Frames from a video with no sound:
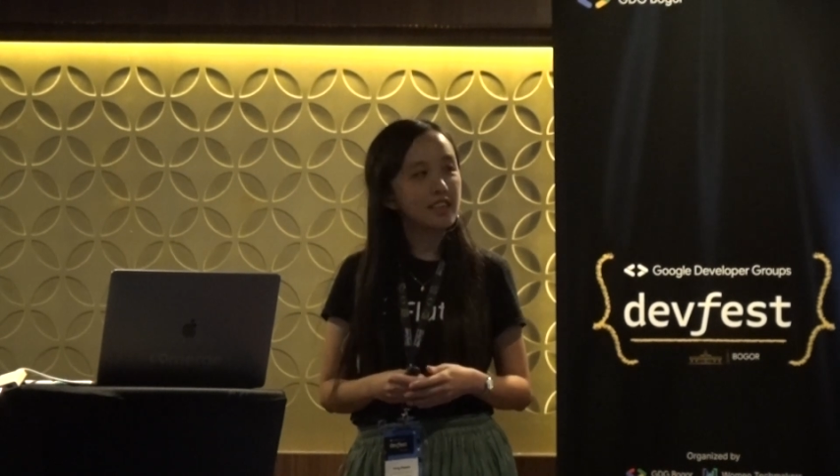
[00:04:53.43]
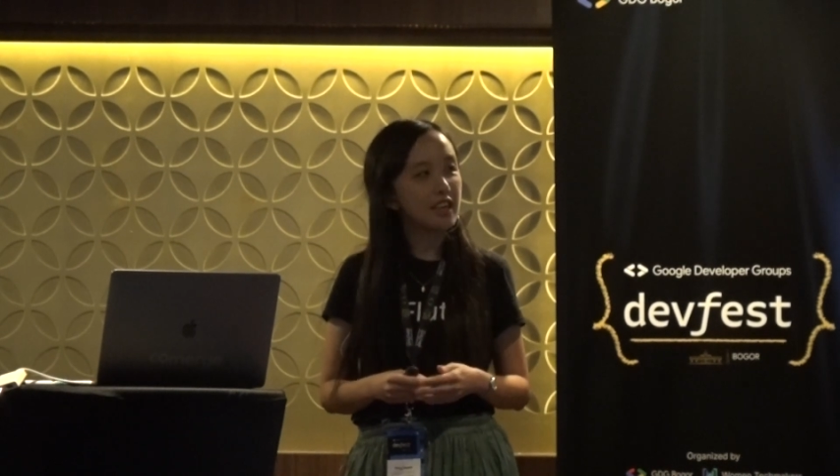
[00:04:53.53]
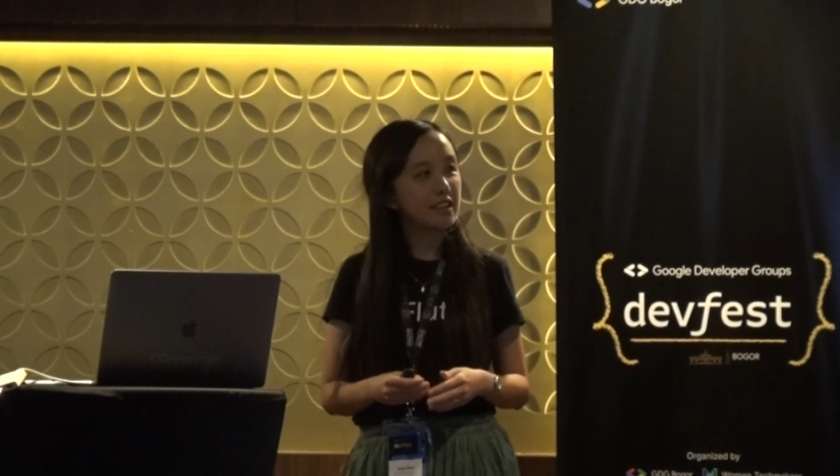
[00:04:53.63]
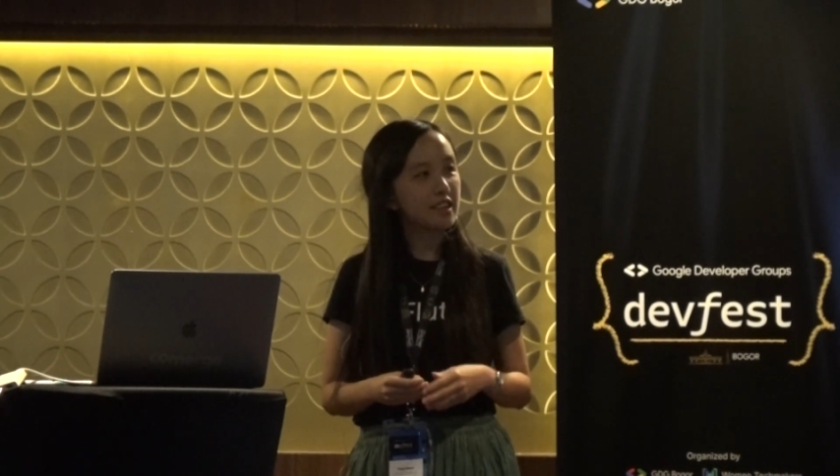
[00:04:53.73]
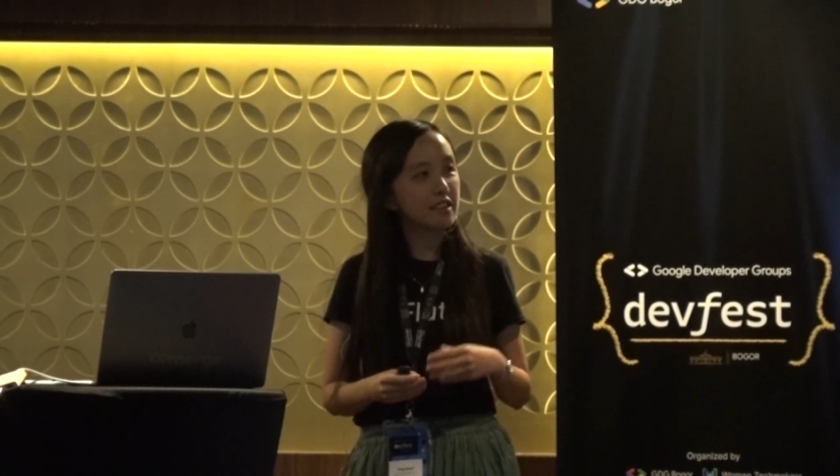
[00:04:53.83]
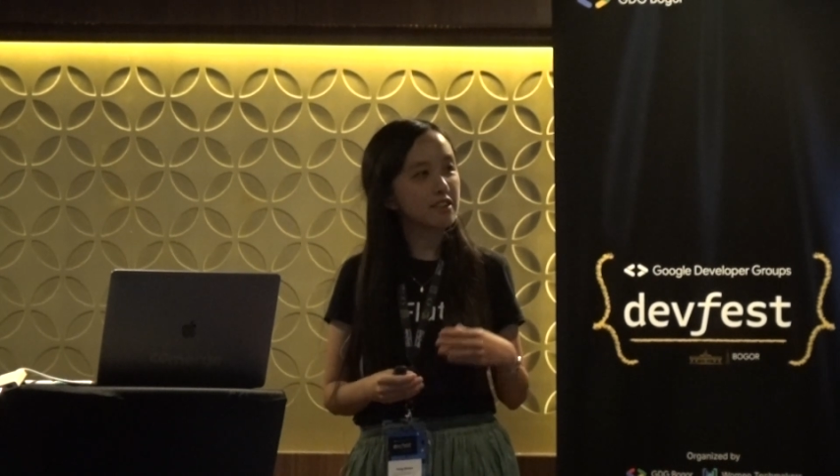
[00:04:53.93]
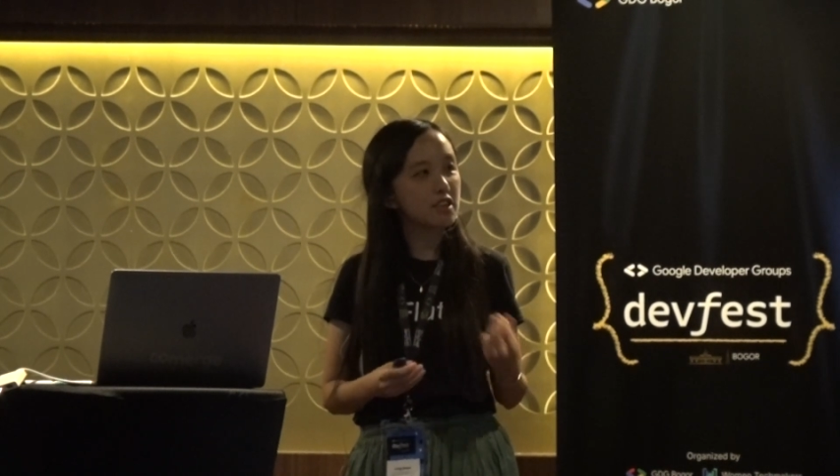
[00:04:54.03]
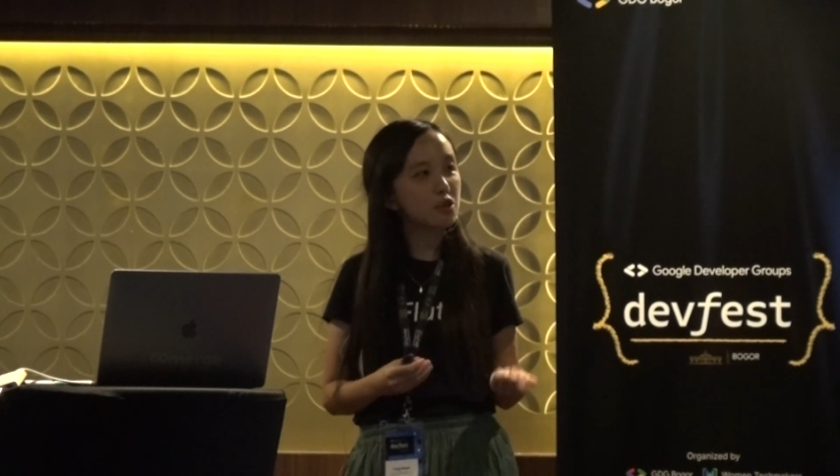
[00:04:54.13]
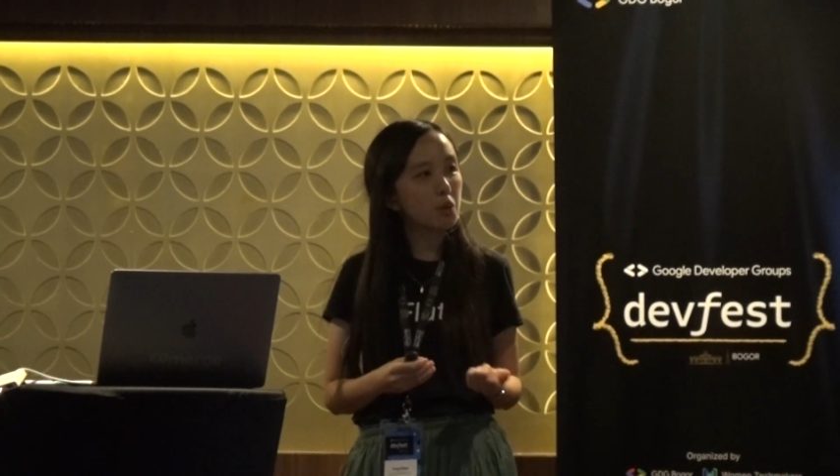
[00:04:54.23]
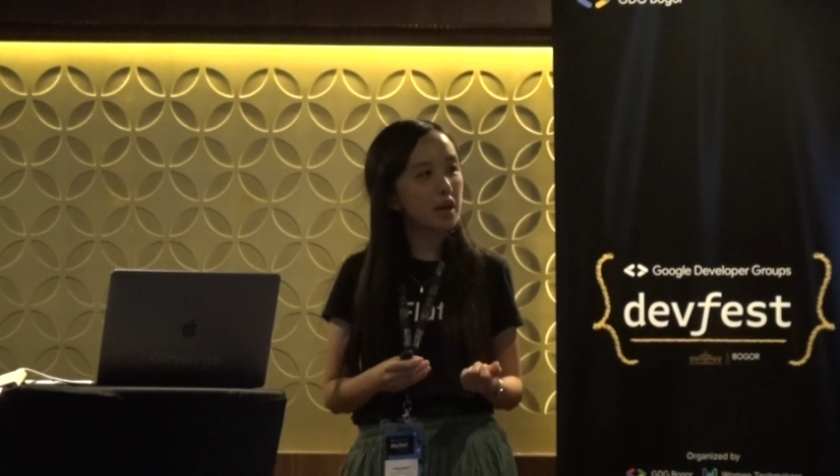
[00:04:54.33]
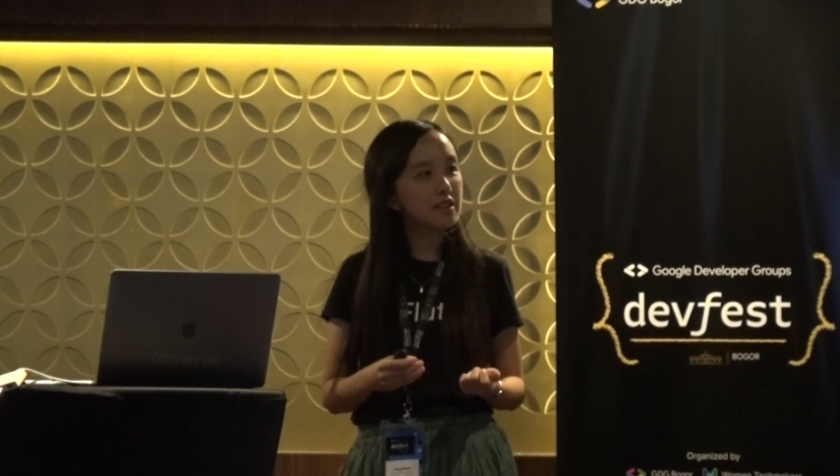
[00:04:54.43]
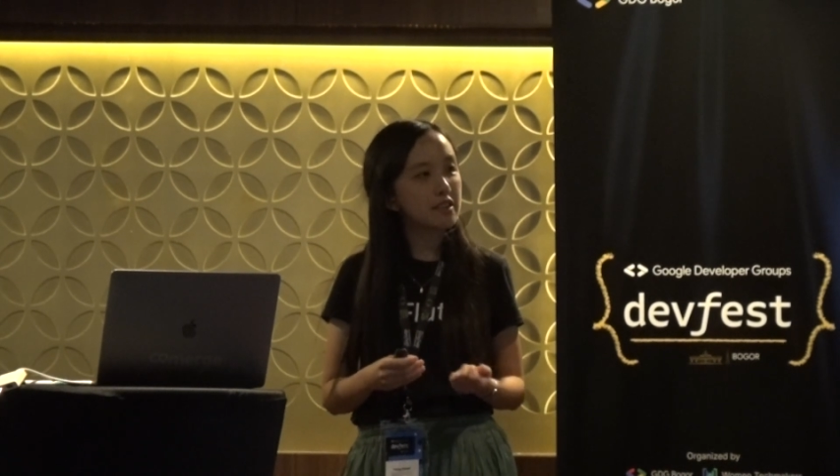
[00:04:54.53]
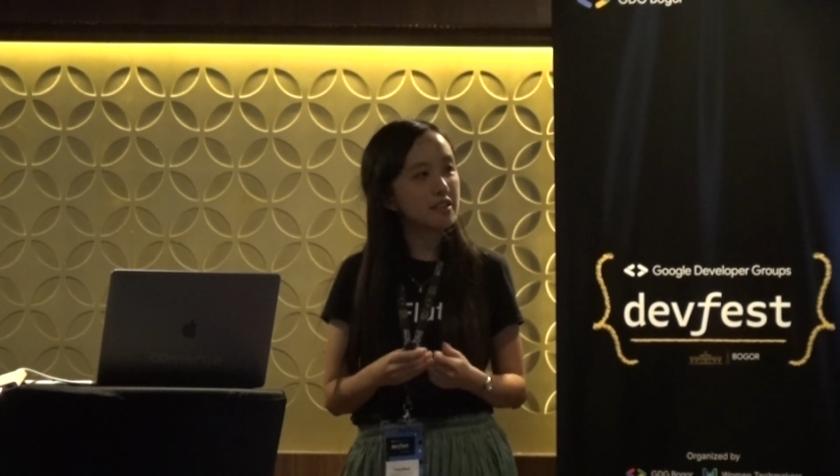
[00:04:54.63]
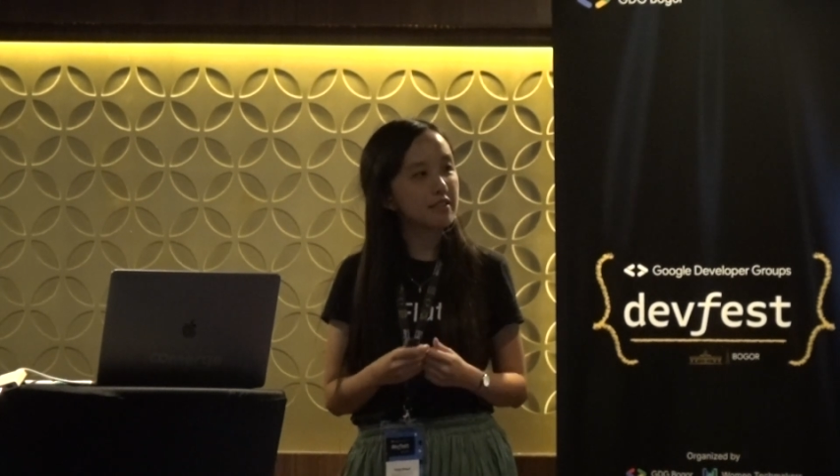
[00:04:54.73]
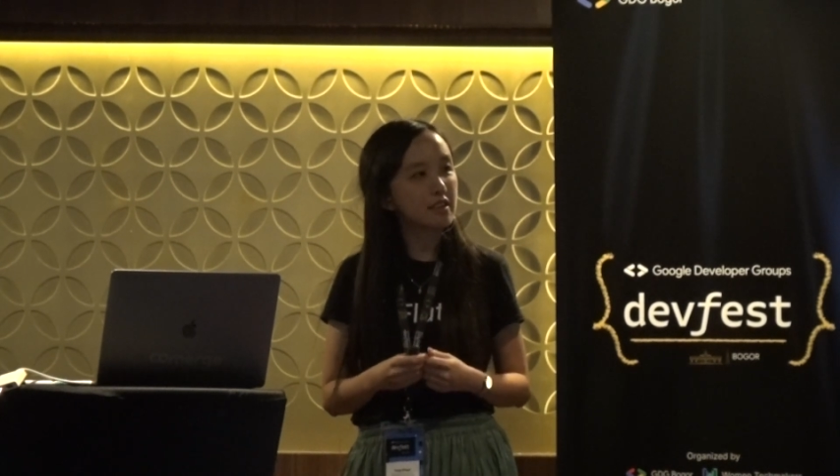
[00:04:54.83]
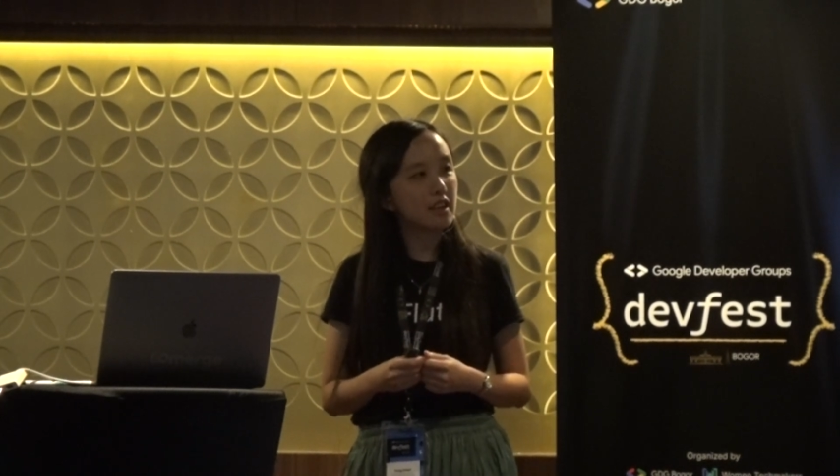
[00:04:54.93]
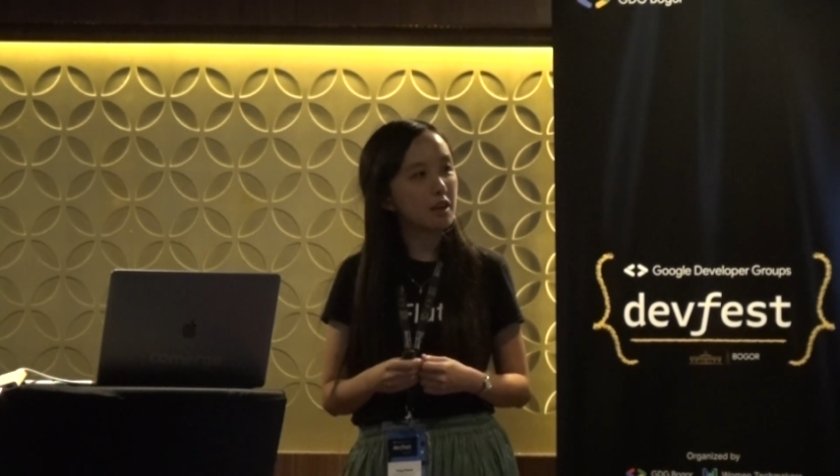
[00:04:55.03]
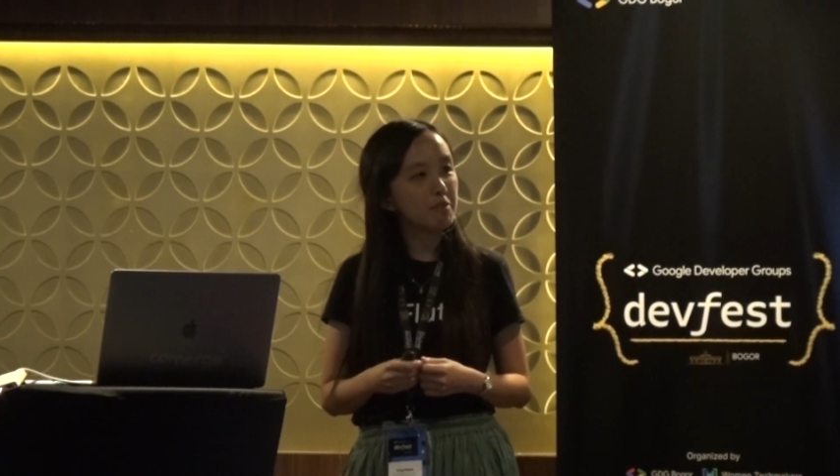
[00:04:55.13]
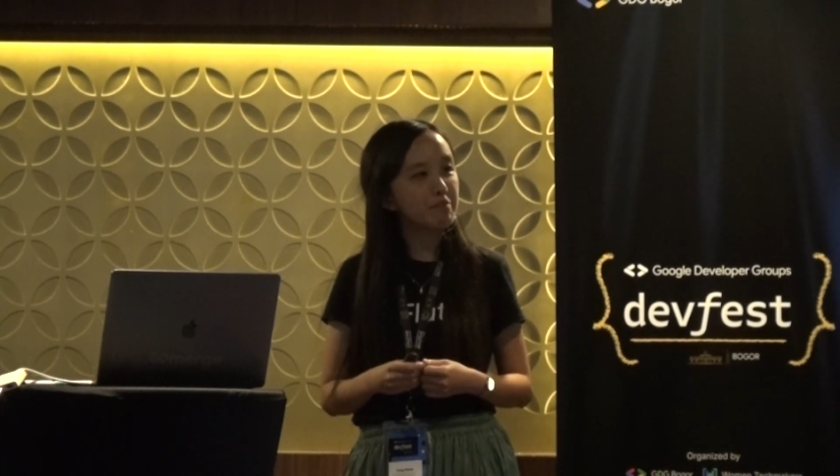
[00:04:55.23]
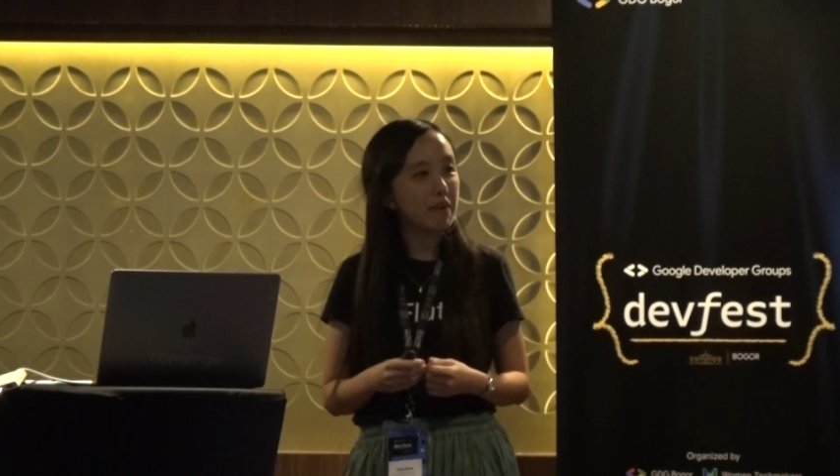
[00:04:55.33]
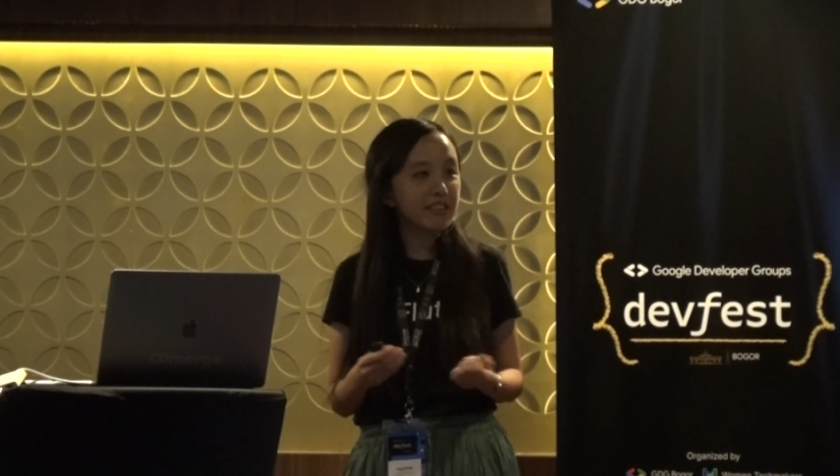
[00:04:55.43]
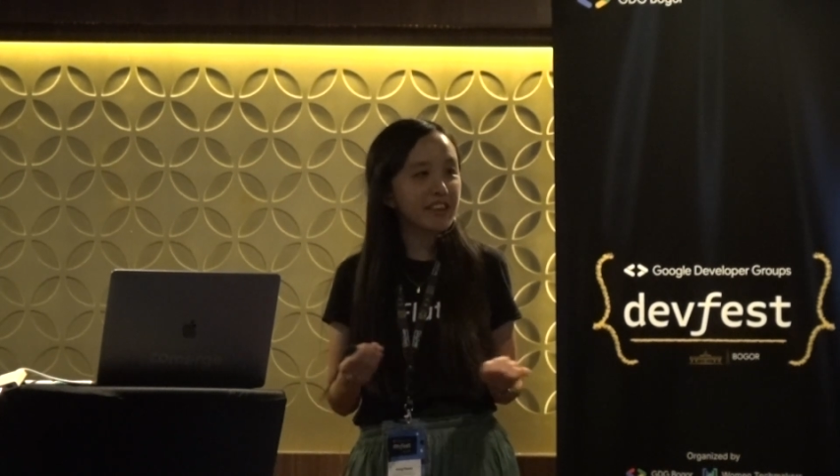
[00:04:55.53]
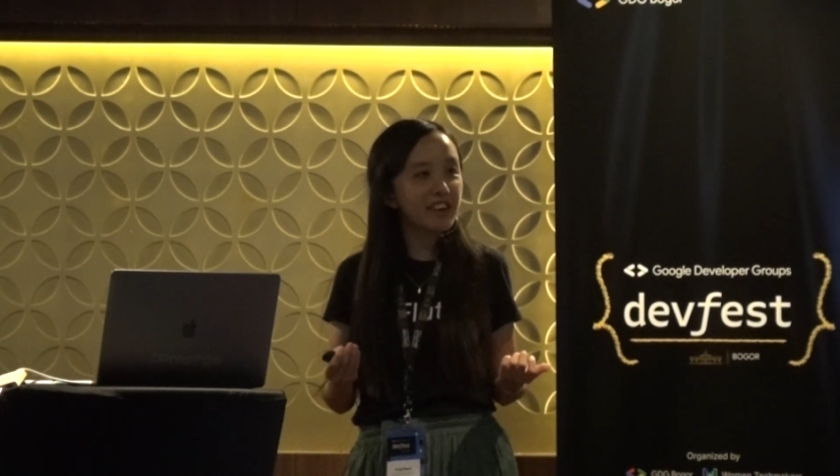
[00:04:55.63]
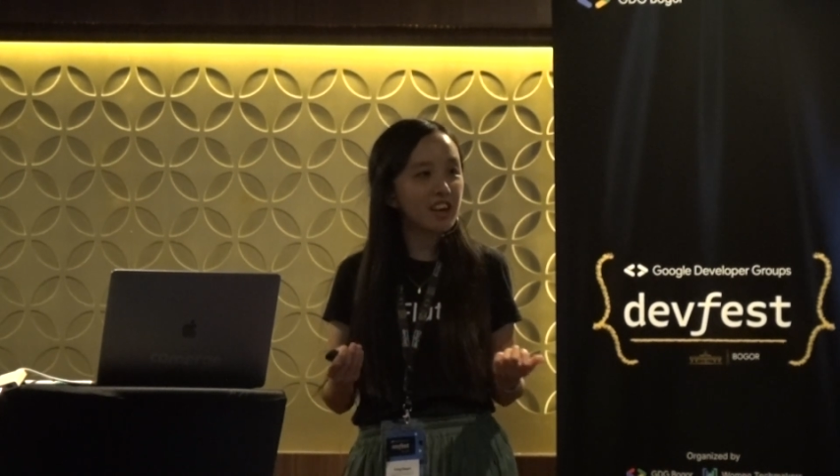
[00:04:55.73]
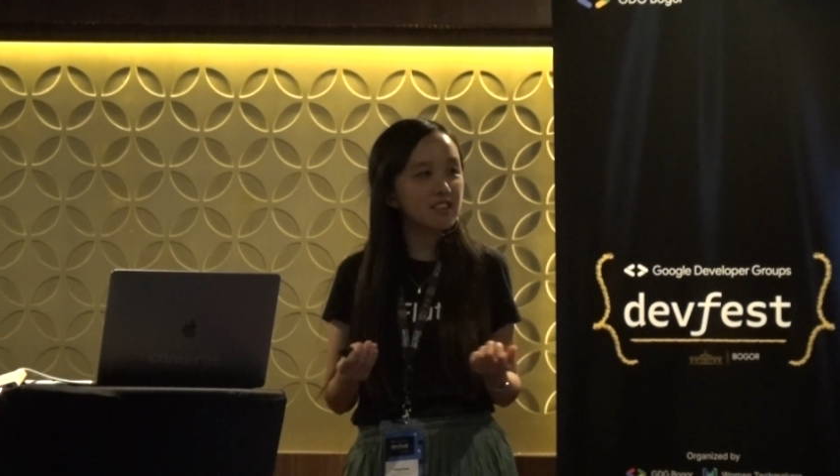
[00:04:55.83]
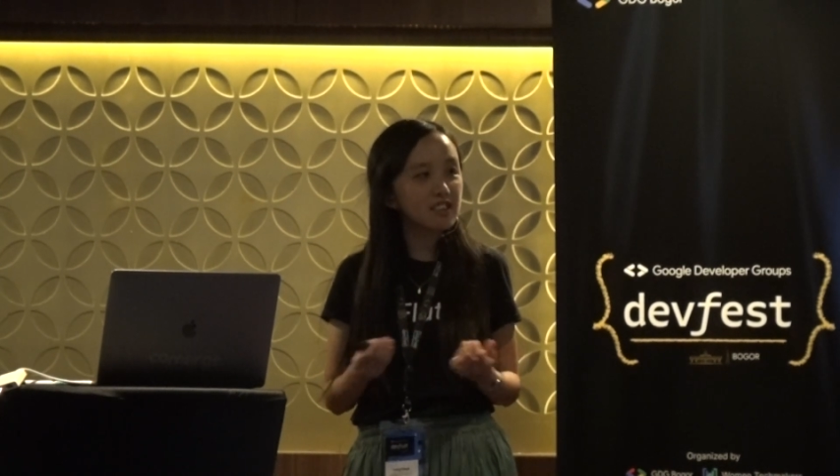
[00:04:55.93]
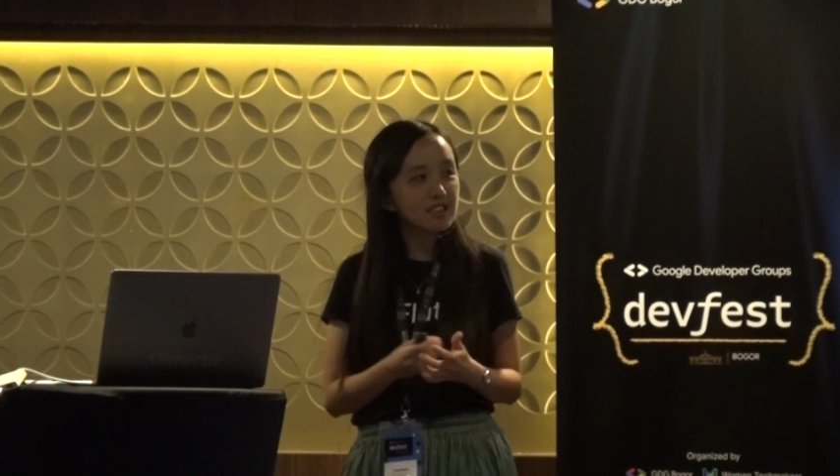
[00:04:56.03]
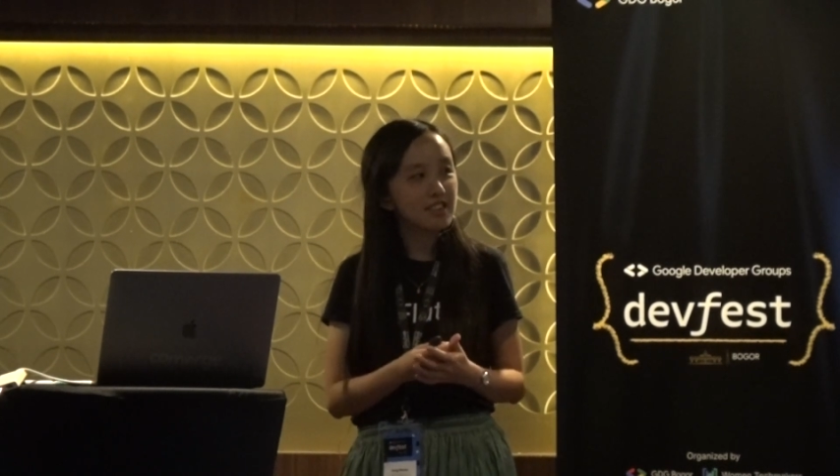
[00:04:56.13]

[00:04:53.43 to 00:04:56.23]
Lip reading: And then the third one is the button color.